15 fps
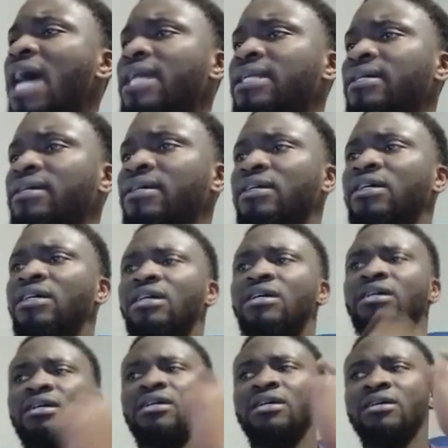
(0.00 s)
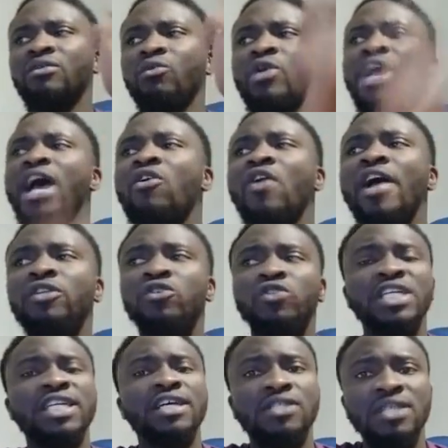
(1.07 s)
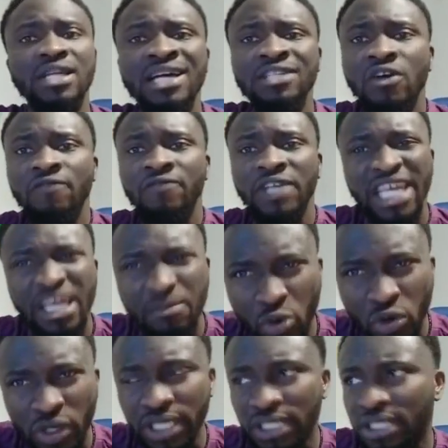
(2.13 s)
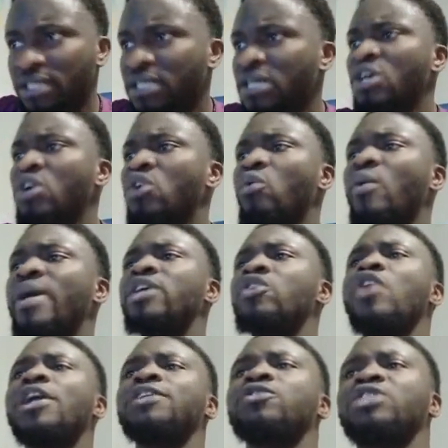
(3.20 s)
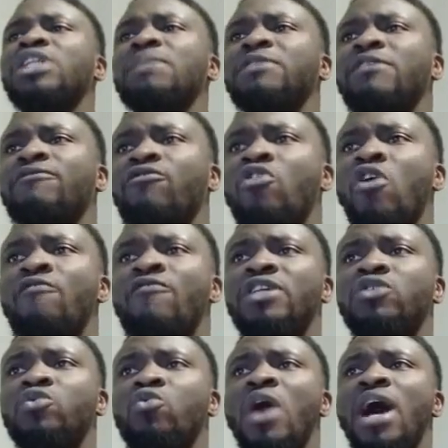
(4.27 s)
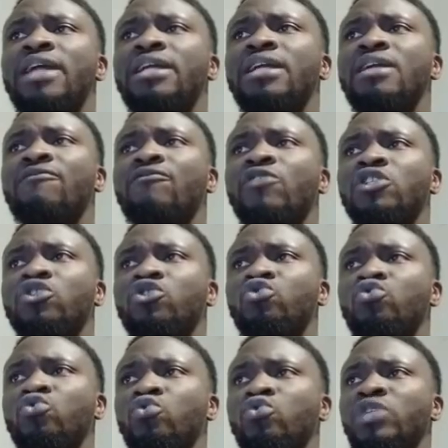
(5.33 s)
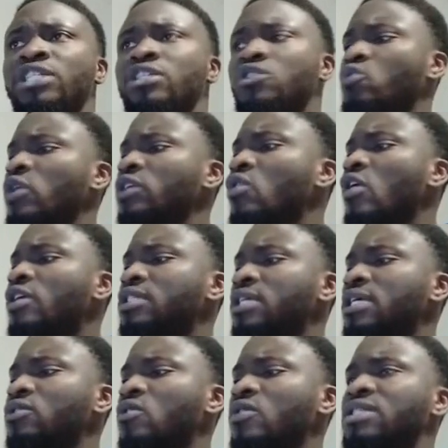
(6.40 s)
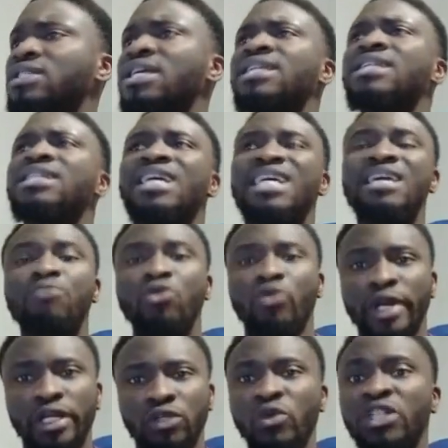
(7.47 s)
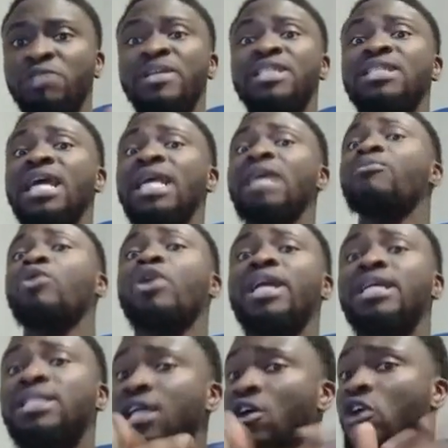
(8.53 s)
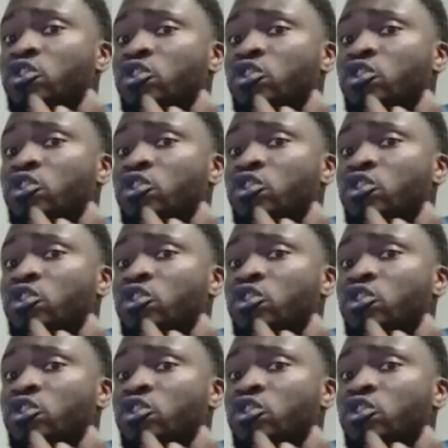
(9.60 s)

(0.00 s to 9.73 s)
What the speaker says: that, we are going to see the salat of the hypocrites. When you go to chapter 4, verse 142, this is what God says concerning the hypocrite, which means the hypocrite, they